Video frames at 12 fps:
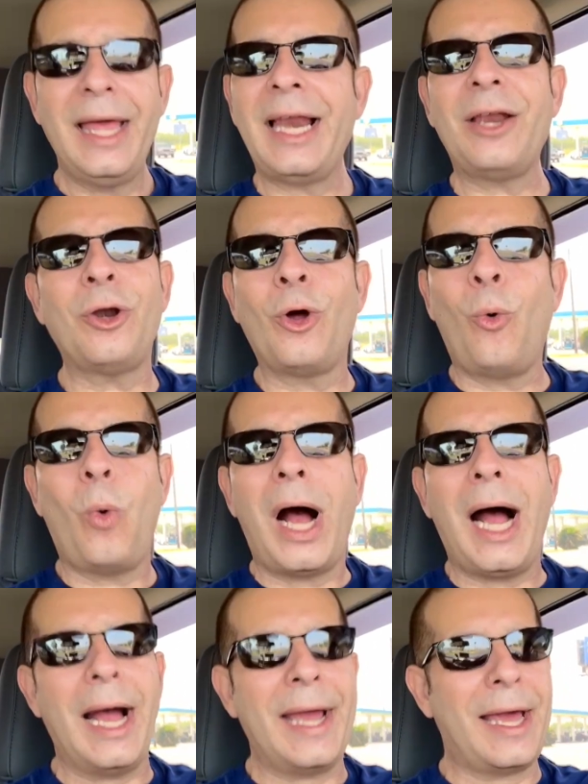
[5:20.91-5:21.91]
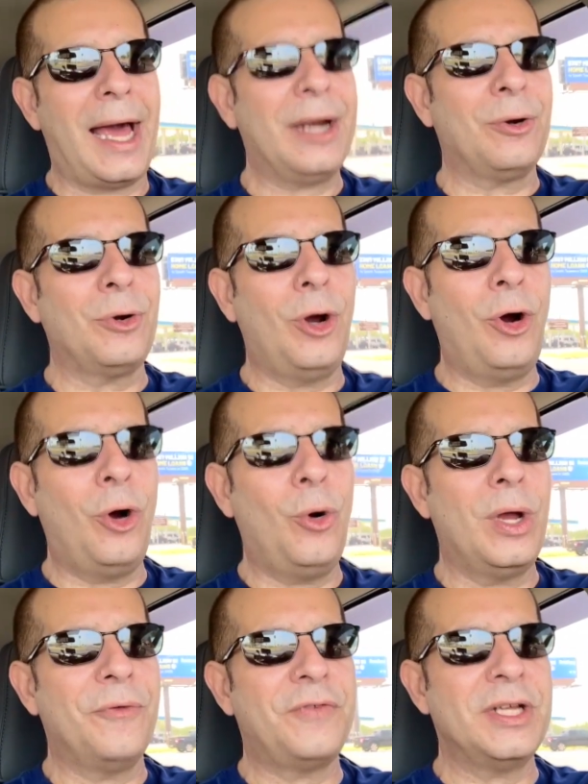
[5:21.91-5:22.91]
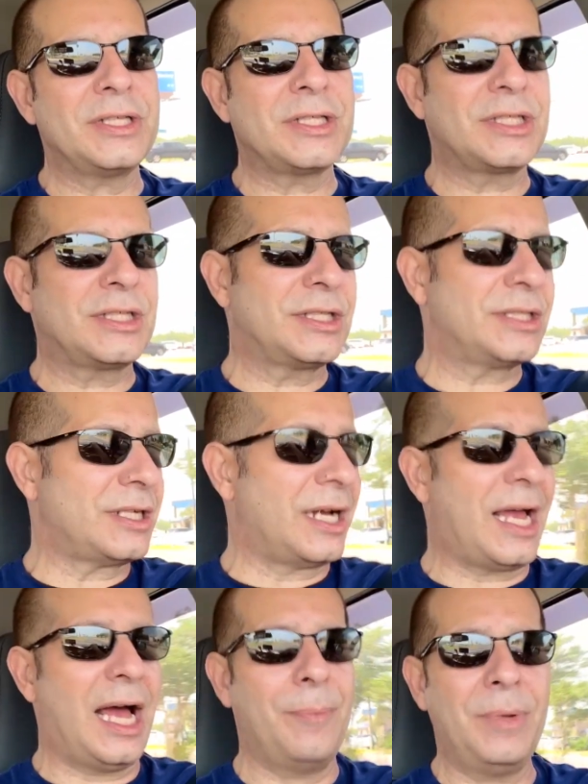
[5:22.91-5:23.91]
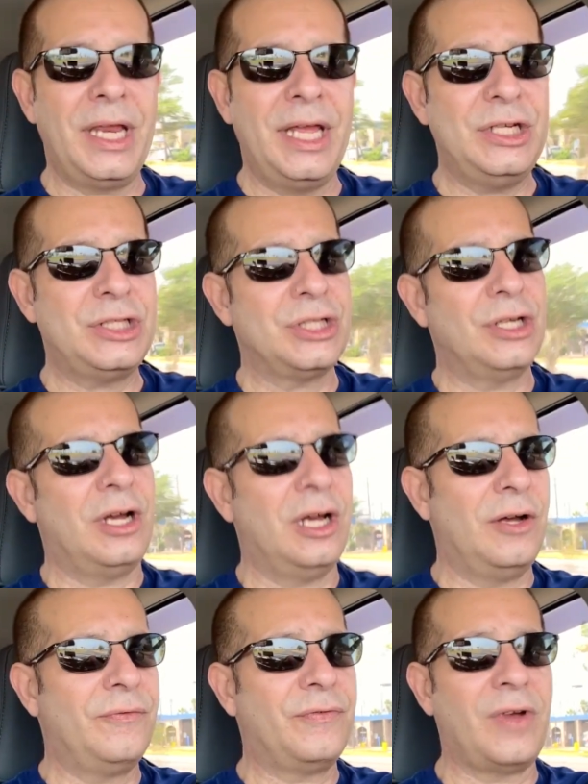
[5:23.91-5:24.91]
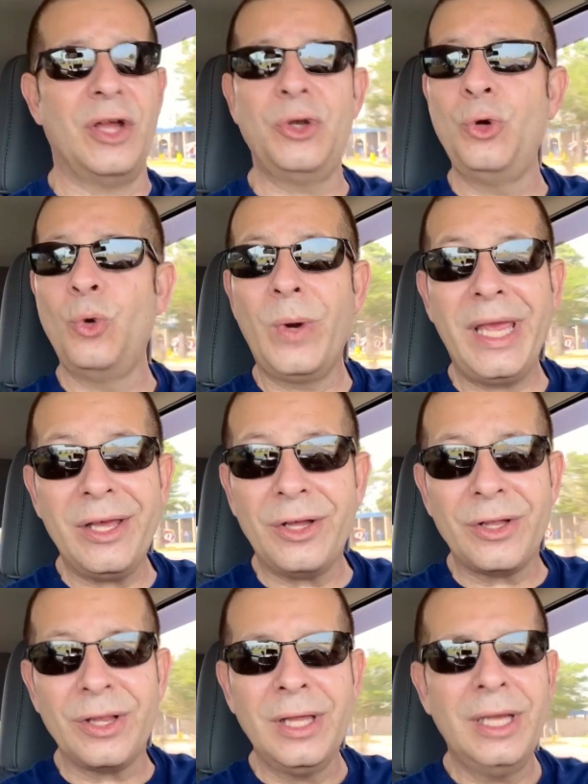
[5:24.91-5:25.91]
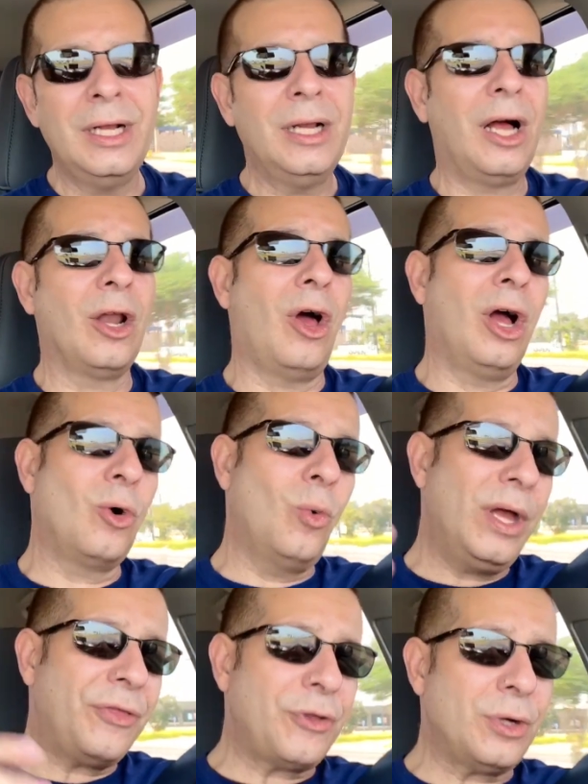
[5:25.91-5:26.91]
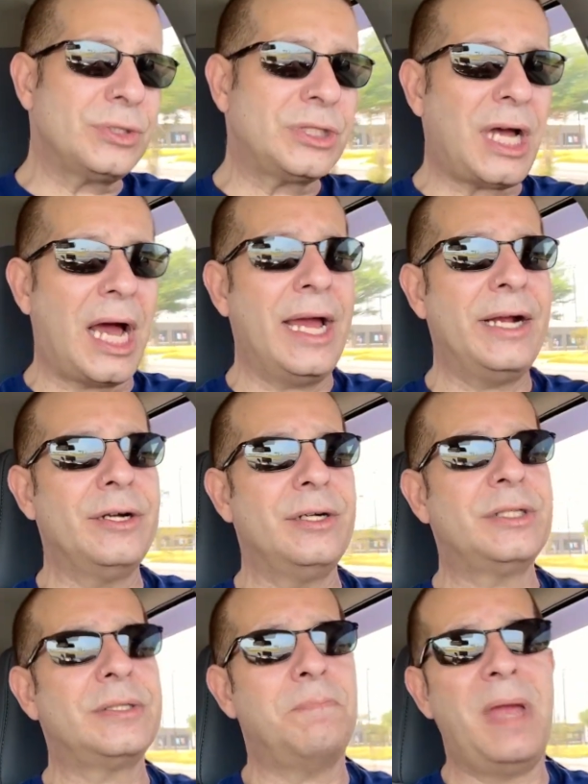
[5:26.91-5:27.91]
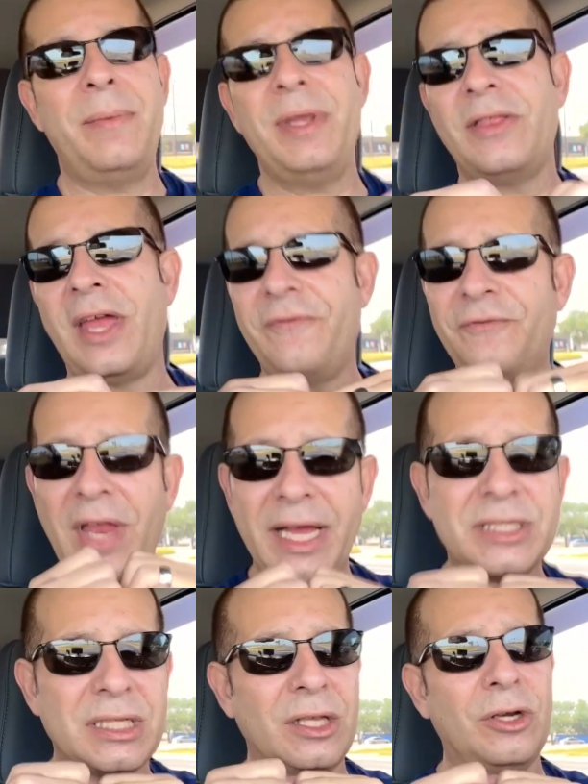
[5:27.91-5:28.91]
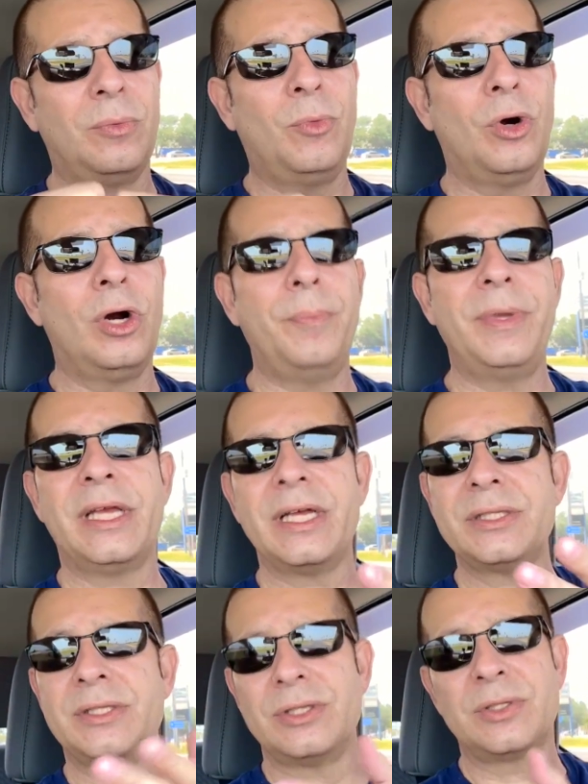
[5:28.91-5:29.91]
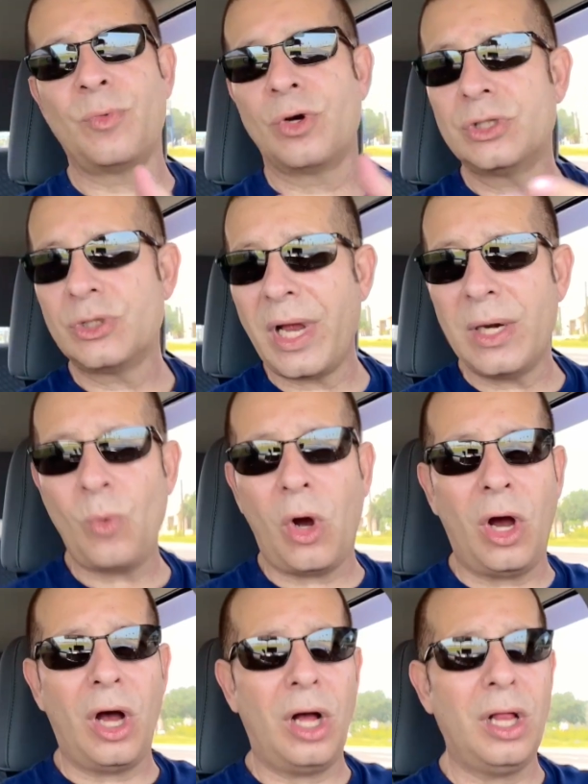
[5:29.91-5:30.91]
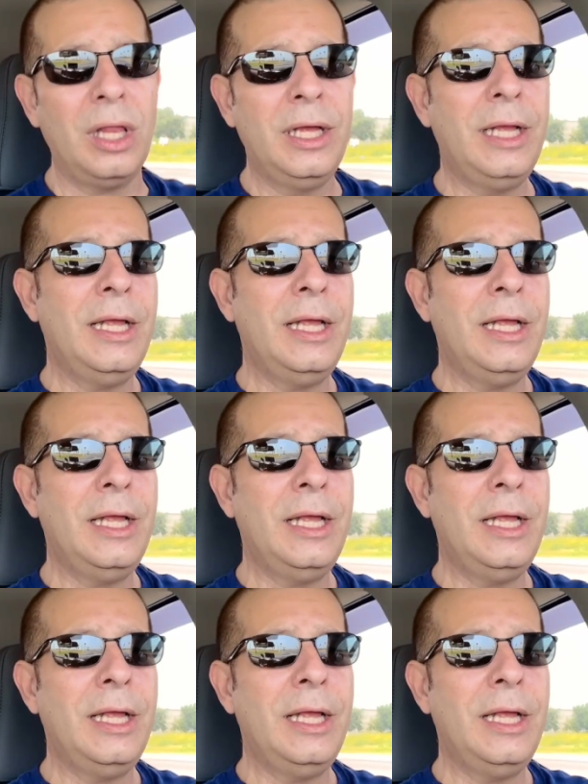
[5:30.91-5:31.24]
And I don't know why. I don't know if it's a combination of a new wheel along with those tires. Maybe they flex a little more because there's more tread wall.